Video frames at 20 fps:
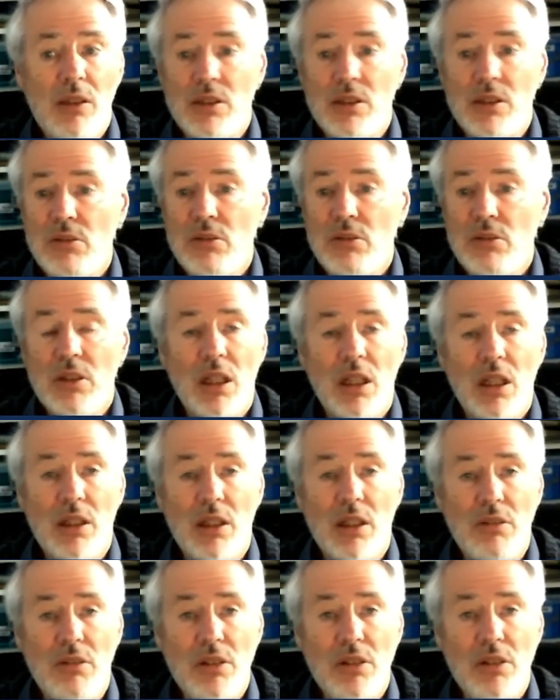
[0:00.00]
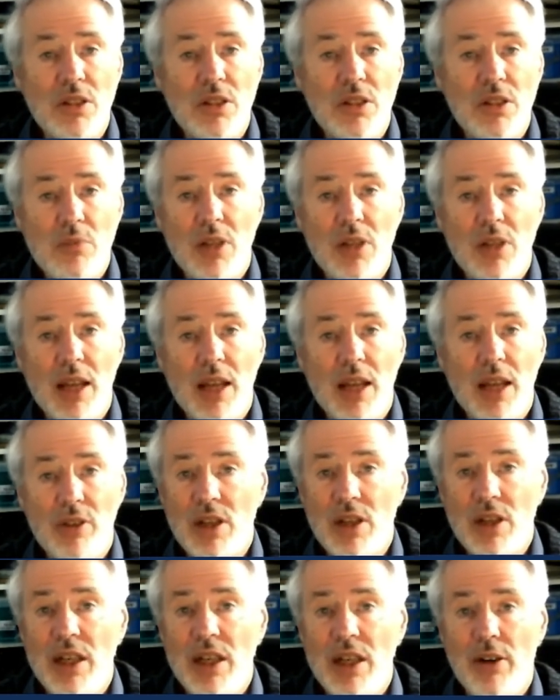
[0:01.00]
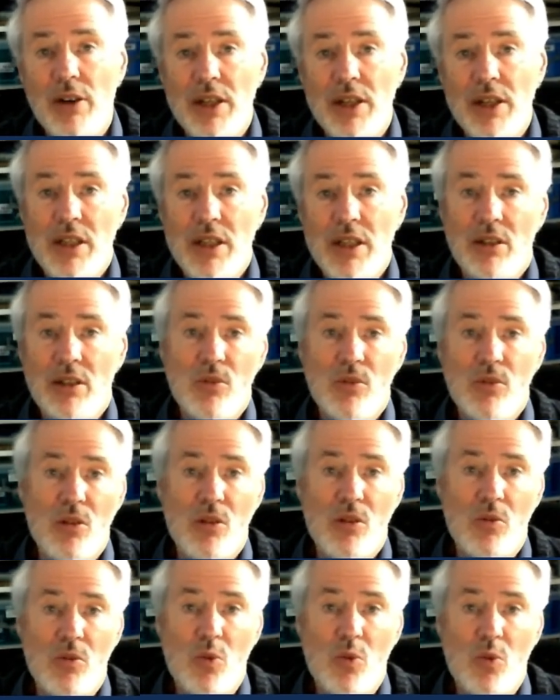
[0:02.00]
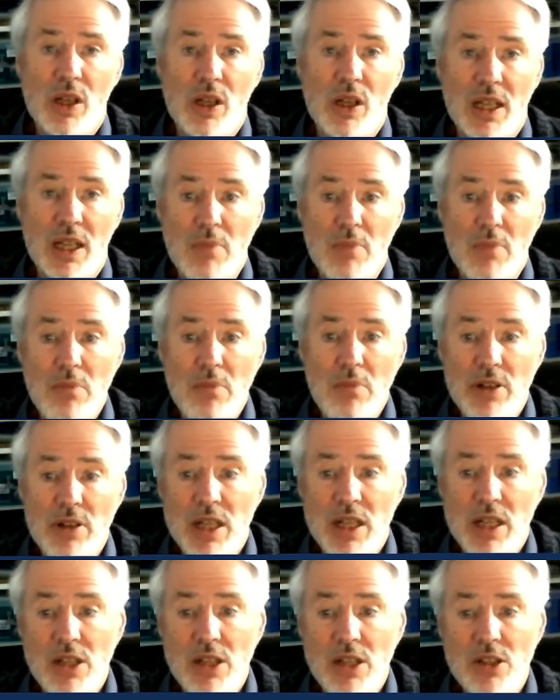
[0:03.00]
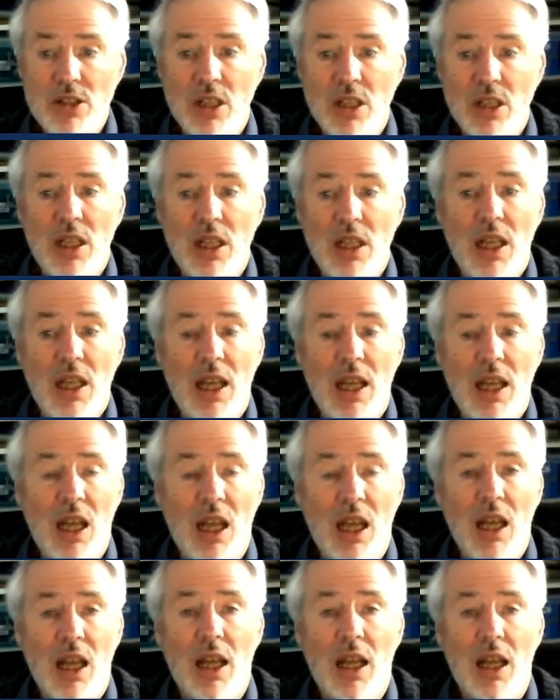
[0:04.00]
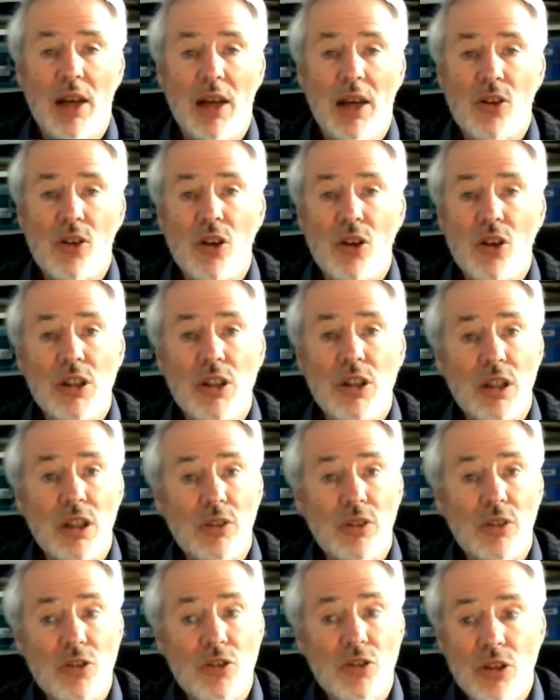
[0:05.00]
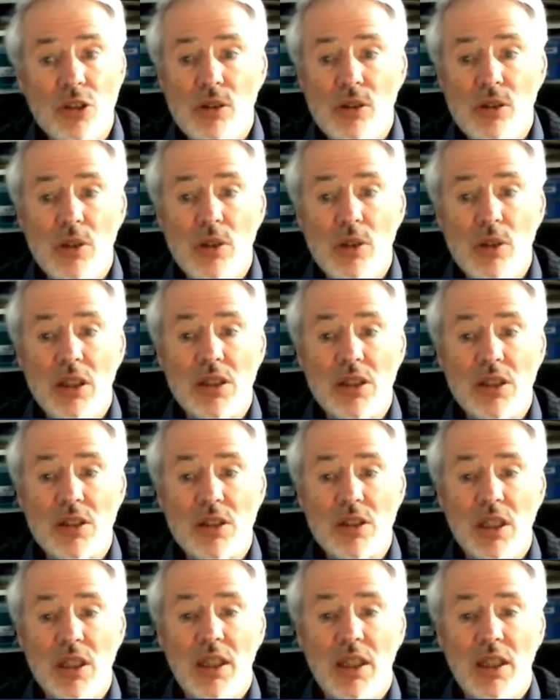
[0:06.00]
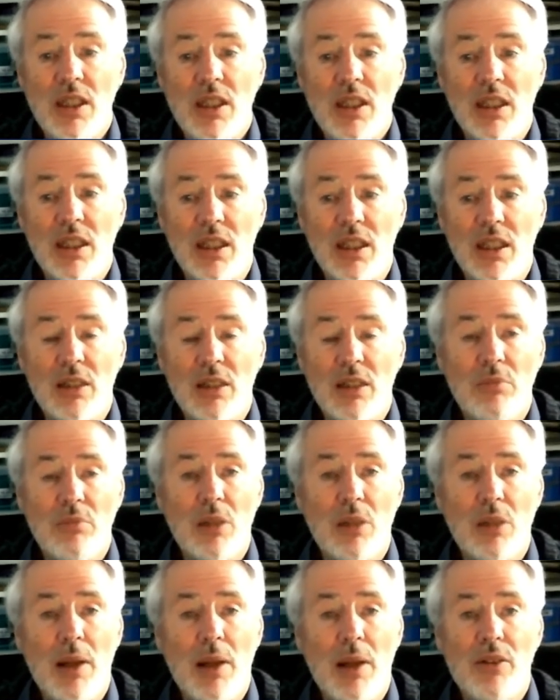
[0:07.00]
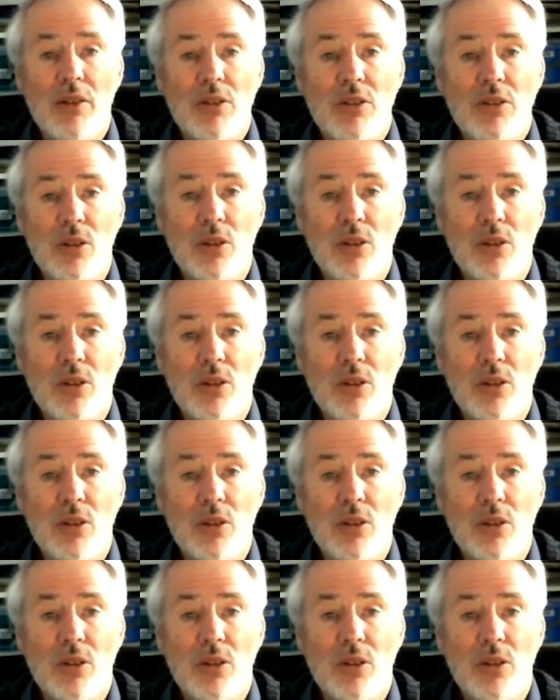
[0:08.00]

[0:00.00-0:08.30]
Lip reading: You don't seem to have a clear idea of what working memory is, how cognitive control works, about